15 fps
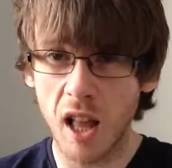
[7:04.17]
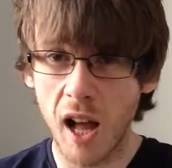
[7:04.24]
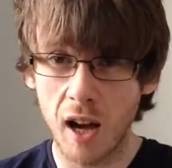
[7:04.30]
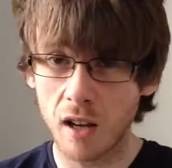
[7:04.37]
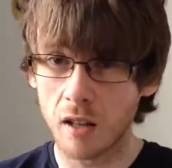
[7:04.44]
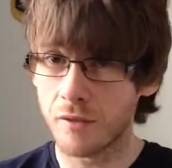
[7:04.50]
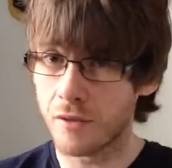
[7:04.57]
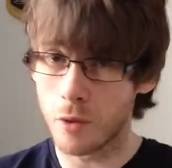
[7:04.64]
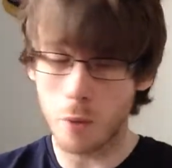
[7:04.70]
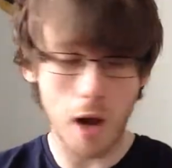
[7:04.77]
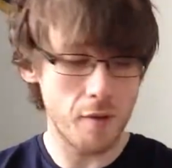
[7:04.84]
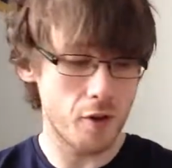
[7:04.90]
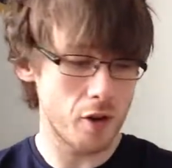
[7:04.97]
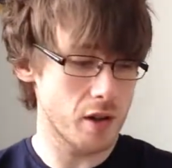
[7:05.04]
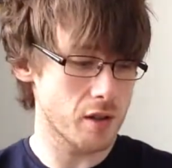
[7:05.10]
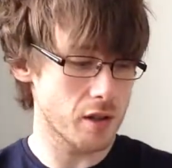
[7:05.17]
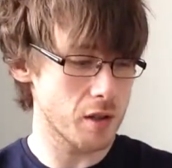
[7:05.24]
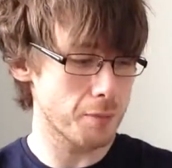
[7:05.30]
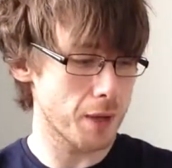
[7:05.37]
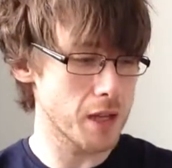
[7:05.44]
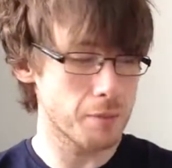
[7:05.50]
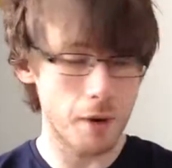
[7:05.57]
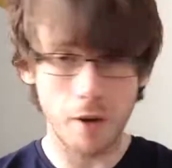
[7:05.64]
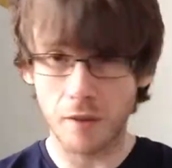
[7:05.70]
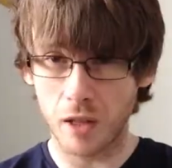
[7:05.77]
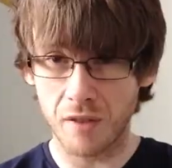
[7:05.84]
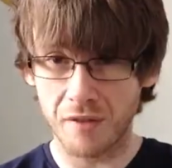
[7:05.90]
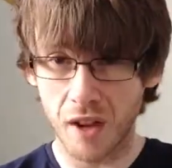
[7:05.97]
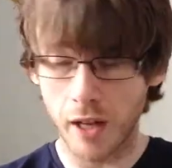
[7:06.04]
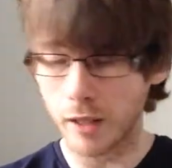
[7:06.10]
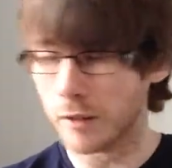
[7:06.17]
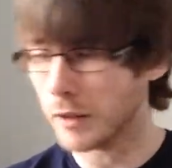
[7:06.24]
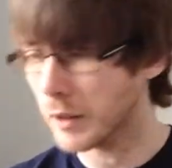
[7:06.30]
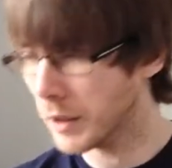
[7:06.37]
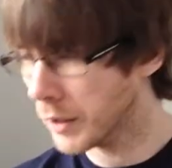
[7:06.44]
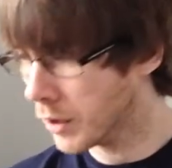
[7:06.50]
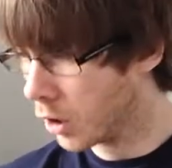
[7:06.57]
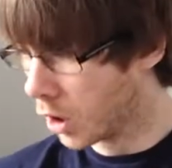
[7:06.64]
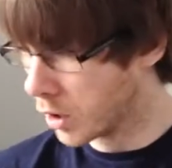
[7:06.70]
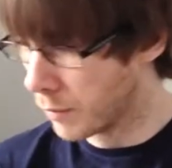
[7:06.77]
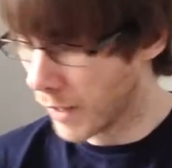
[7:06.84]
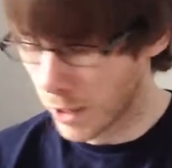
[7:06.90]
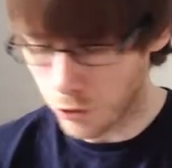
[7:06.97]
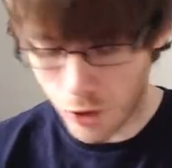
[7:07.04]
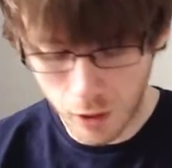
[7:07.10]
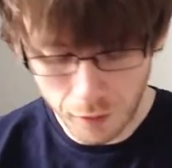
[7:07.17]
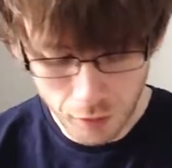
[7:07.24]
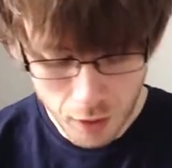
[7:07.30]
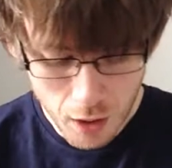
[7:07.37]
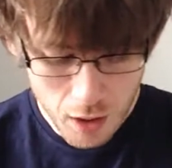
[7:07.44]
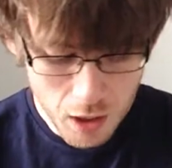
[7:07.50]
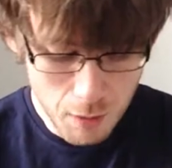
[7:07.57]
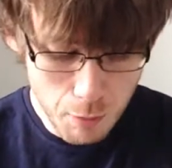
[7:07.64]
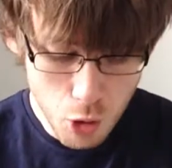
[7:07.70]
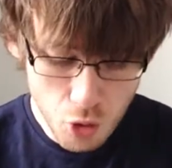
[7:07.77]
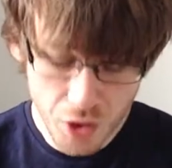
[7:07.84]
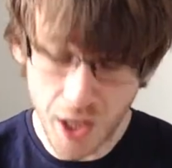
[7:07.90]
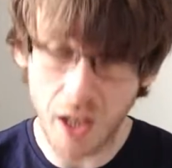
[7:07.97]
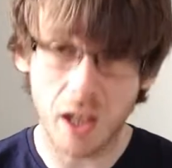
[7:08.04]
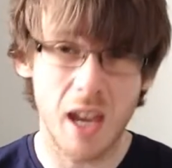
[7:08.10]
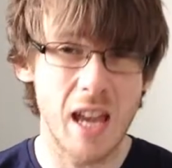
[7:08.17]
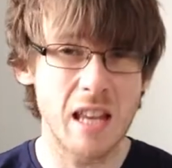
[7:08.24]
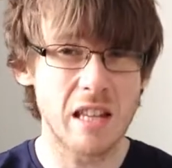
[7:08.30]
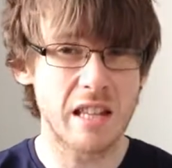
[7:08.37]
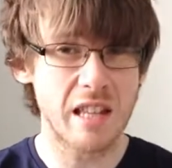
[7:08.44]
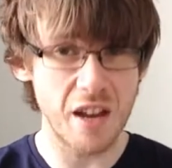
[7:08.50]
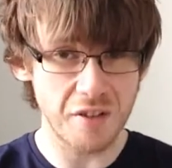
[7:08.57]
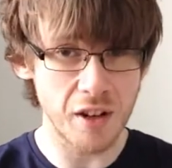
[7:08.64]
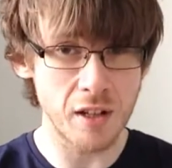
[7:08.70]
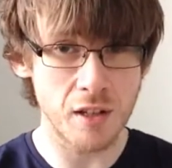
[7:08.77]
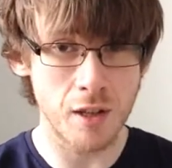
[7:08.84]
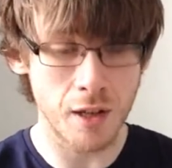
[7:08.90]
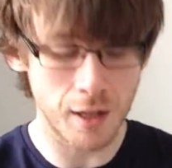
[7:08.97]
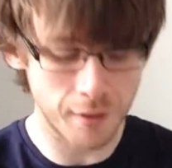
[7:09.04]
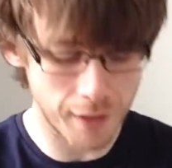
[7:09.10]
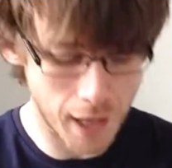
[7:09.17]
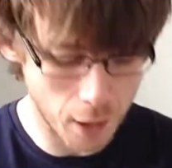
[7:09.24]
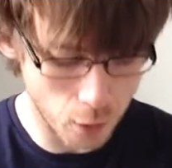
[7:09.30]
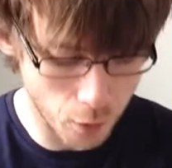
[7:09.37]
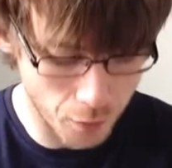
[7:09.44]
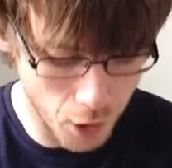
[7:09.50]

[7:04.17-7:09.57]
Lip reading: lag. For whatever reason, this plays perfectly fine on the Mega Drive. The music is different to the Nintendo